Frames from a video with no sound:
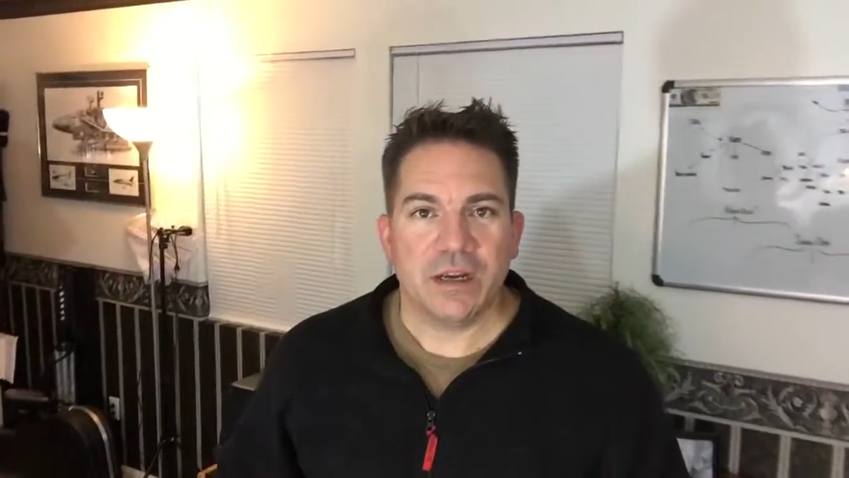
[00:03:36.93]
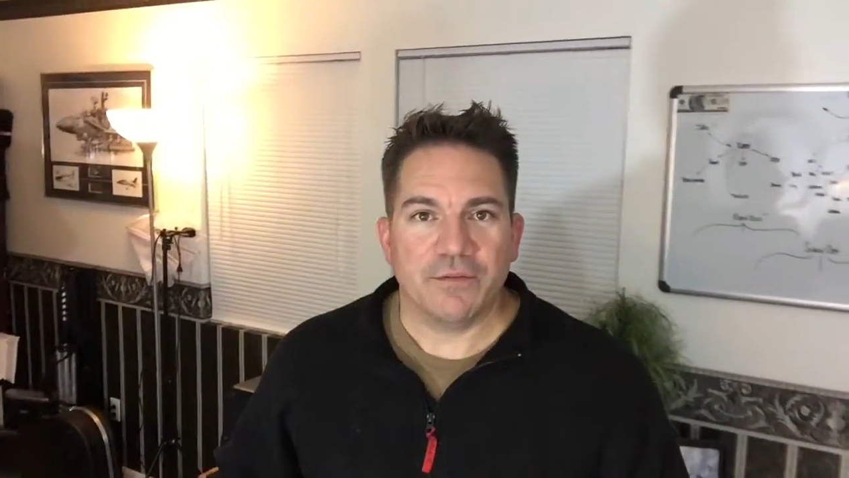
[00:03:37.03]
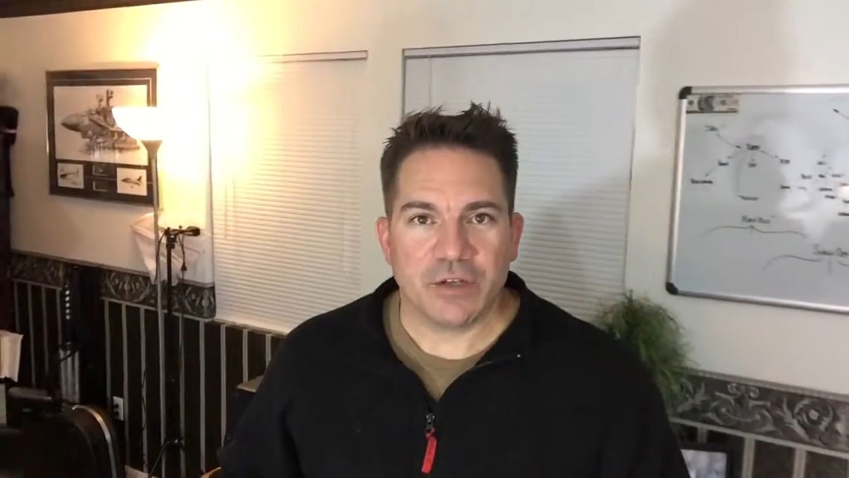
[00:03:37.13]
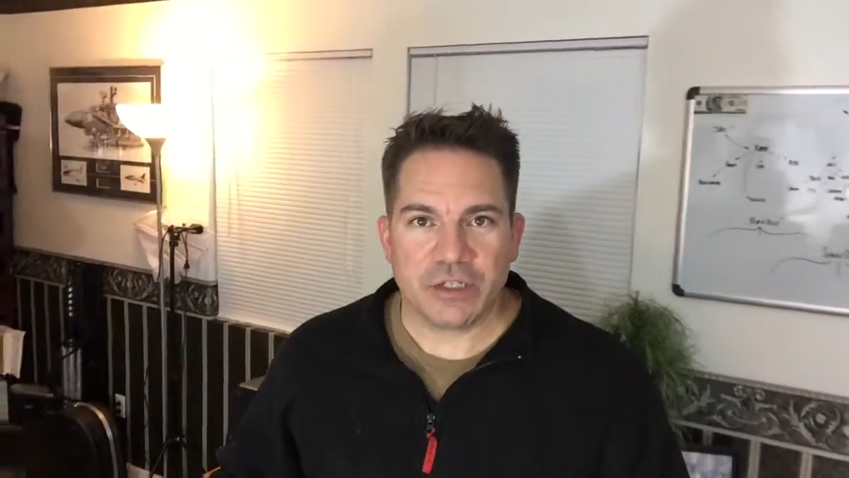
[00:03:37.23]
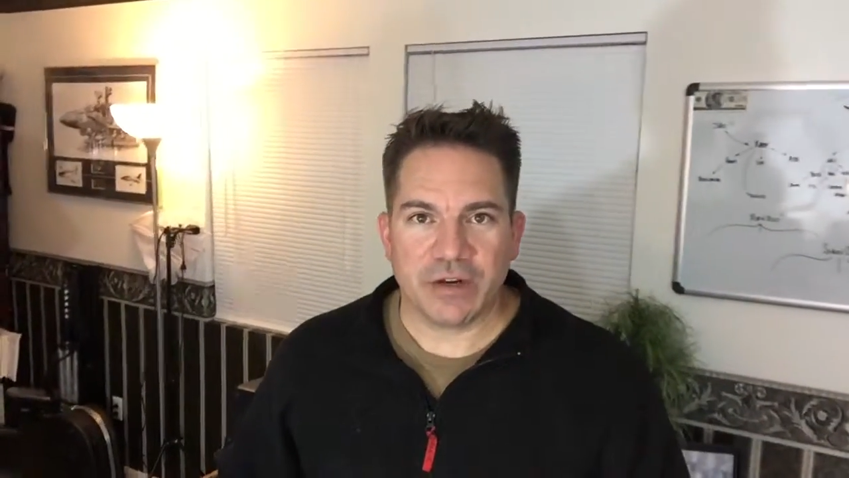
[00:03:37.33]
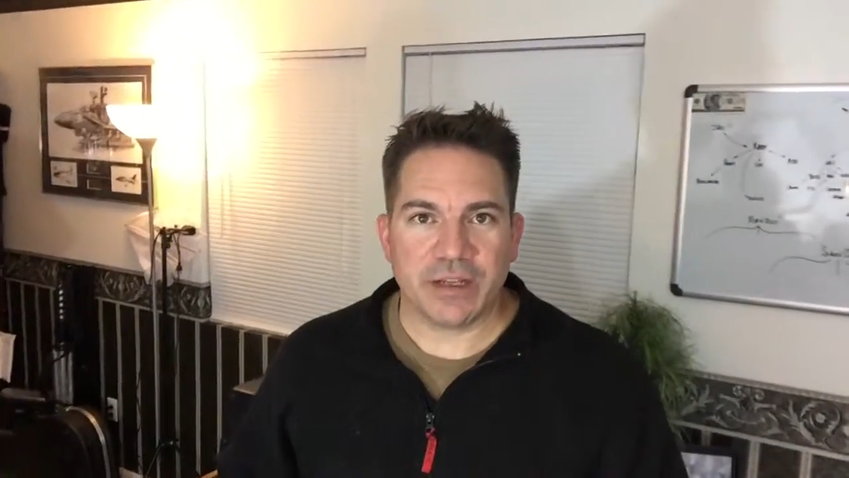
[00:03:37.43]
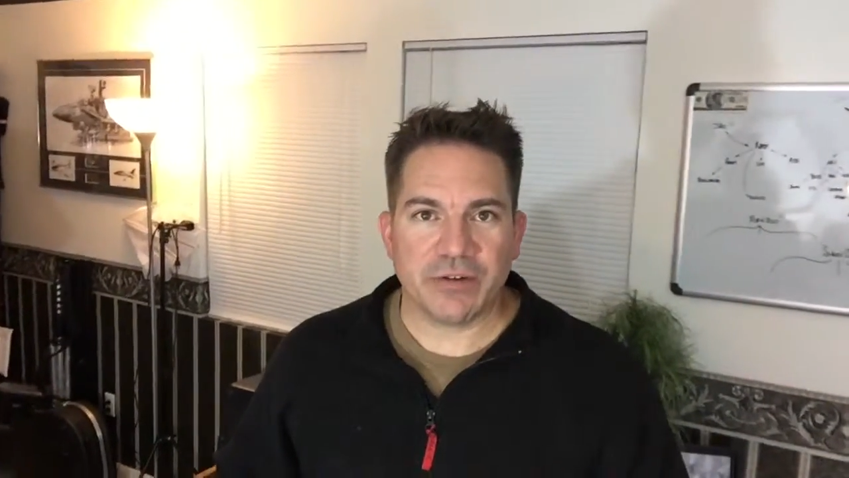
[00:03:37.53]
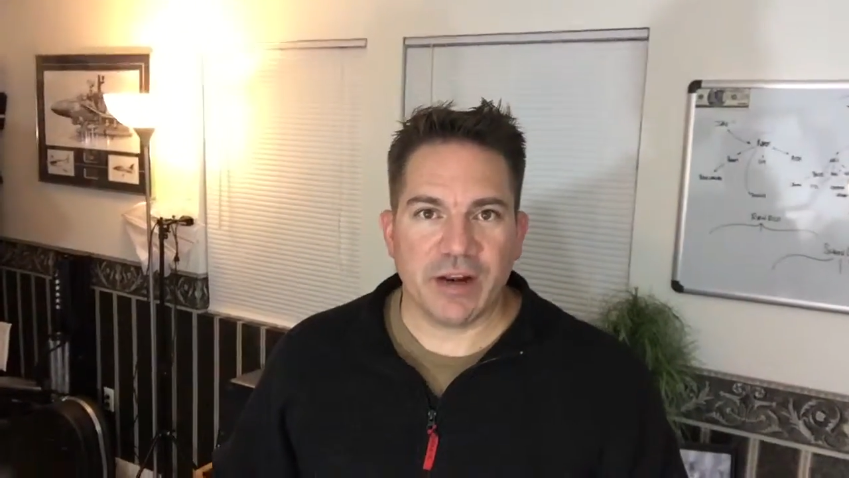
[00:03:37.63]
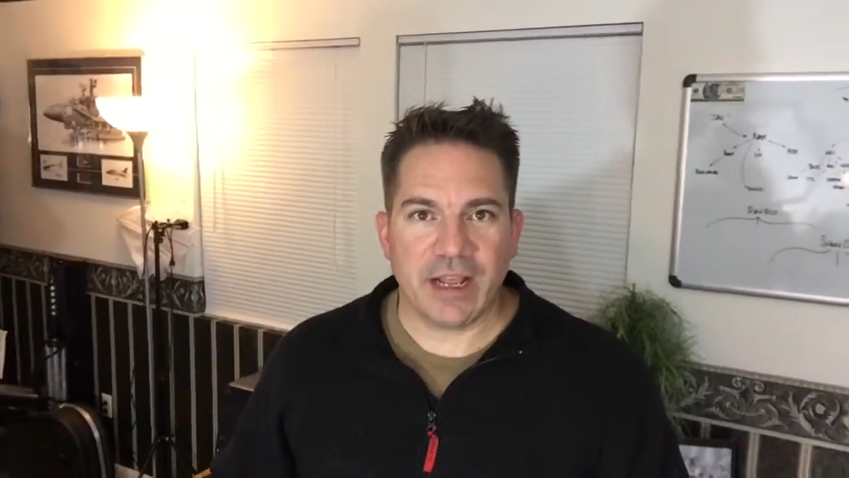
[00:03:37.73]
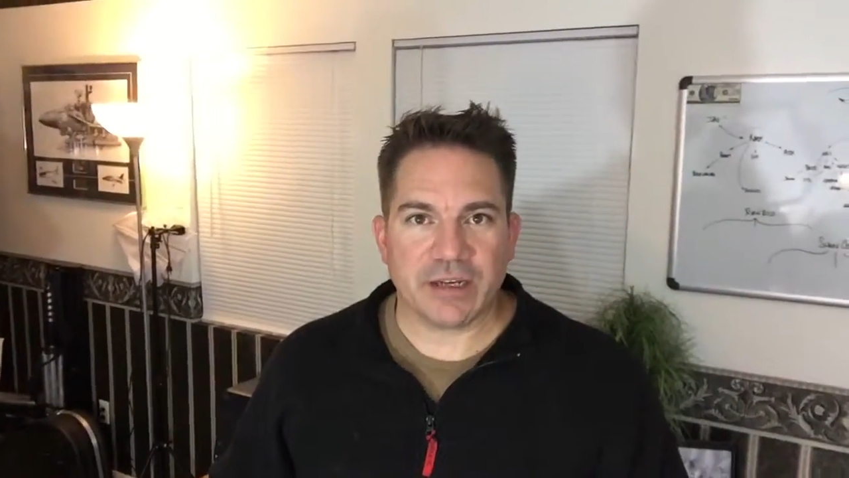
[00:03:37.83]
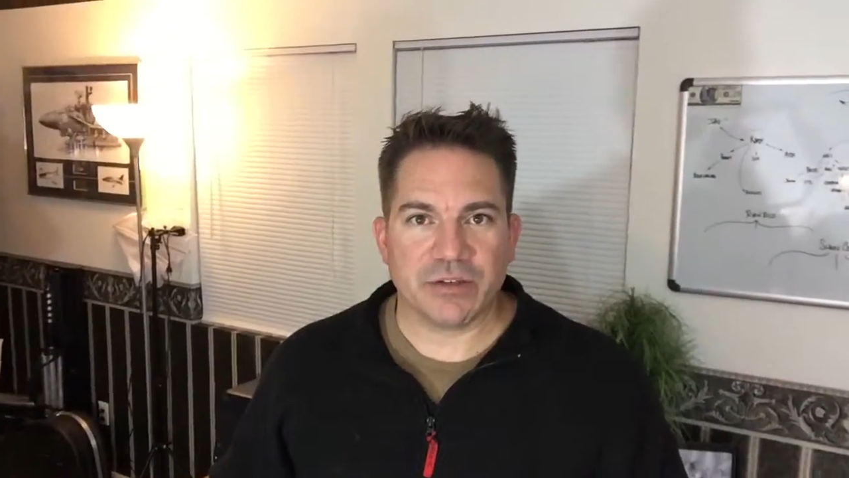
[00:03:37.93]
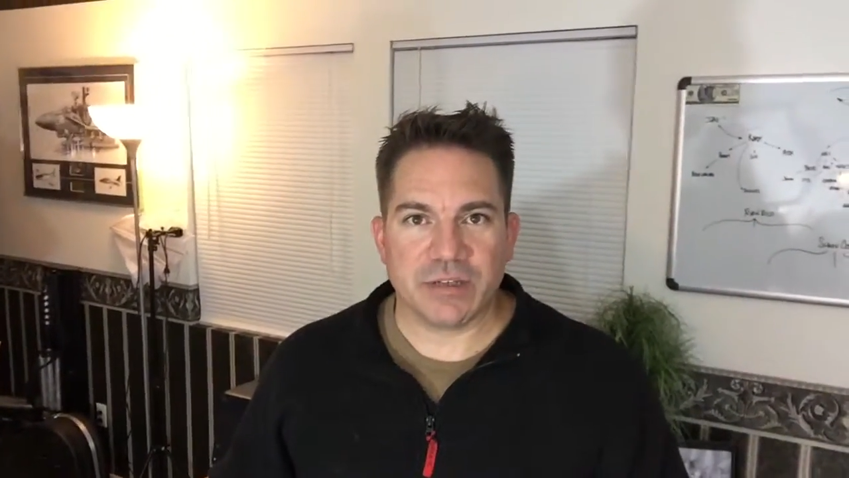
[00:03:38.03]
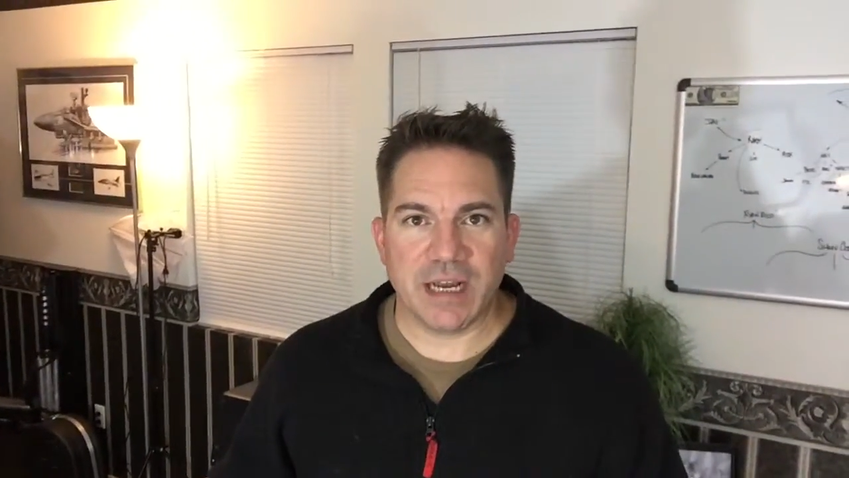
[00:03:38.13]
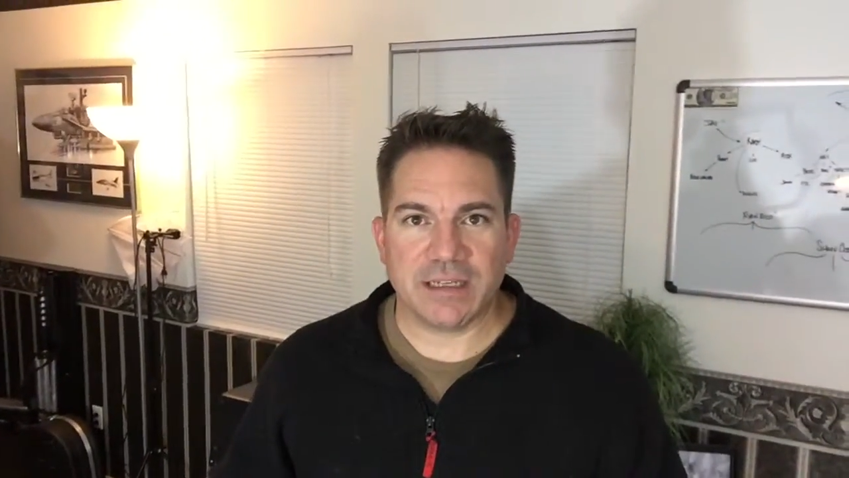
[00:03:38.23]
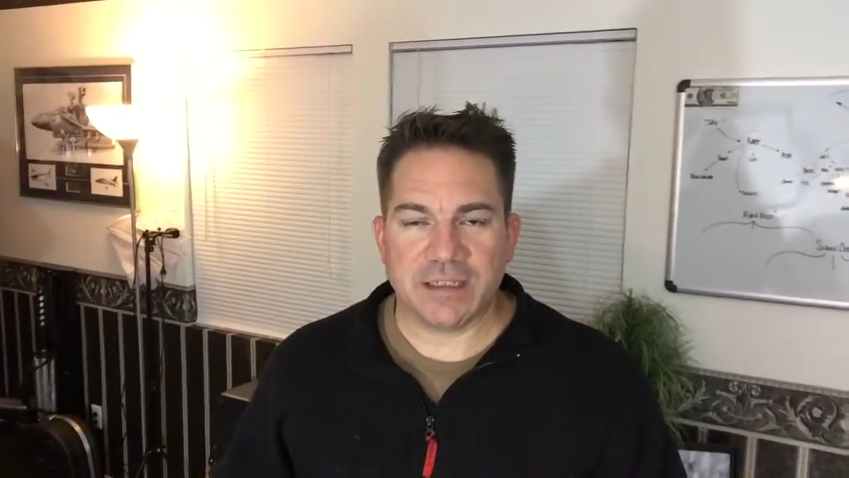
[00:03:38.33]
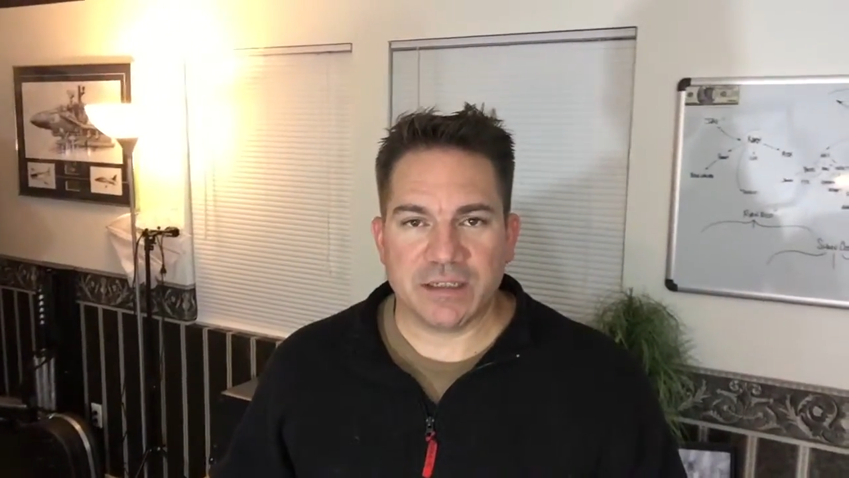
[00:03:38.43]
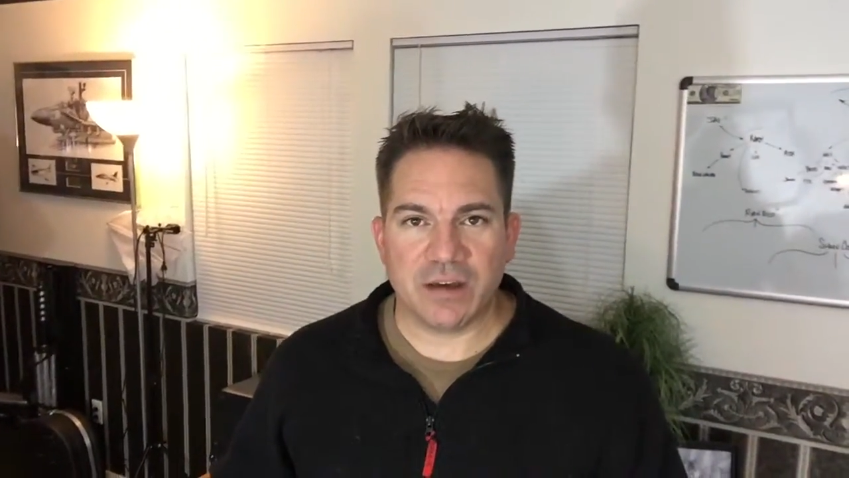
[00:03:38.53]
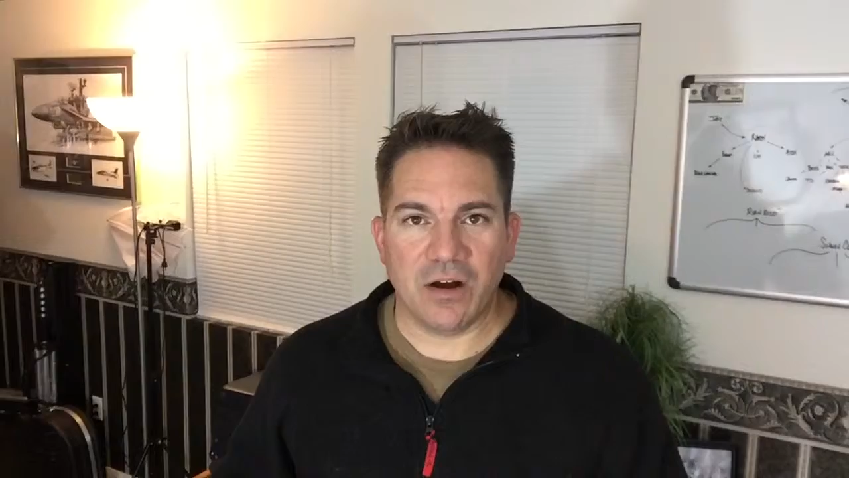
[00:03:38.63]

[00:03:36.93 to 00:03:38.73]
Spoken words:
for strength training exercises